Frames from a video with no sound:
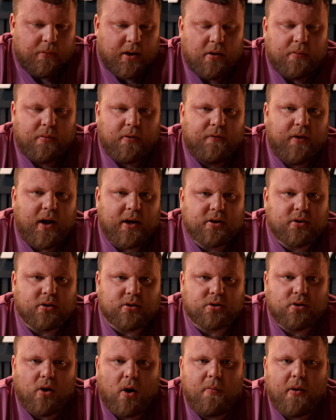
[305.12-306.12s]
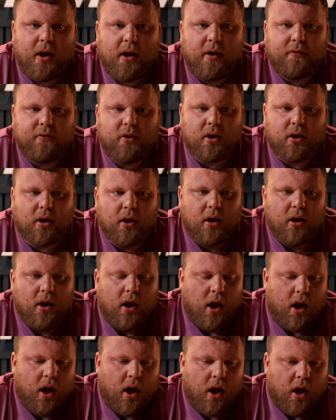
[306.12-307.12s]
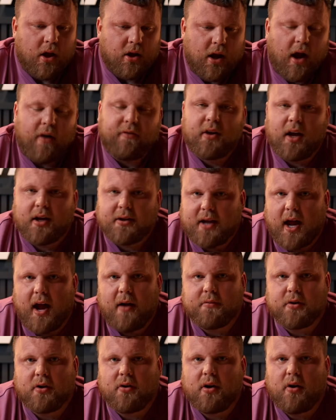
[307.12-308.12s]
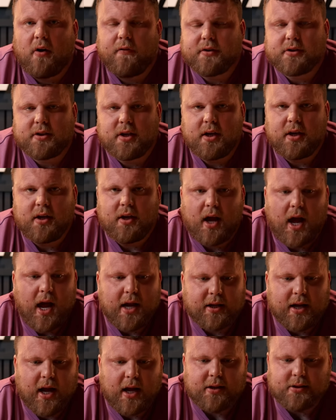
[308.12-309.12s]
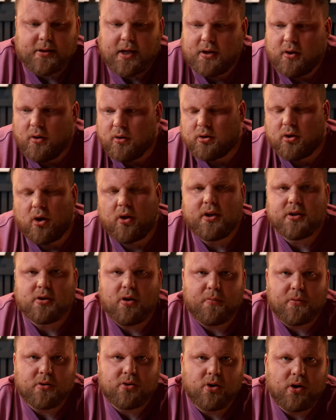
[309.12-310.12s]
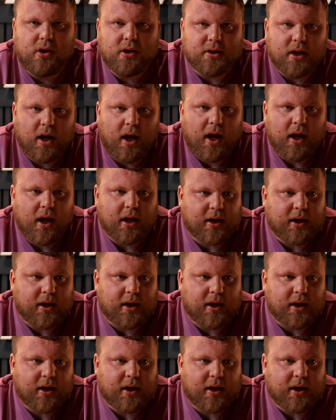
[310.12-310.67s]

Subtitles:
being a professional strongman, if you have to adapt, you know, and obviously I can't say no to all these opportunities I had.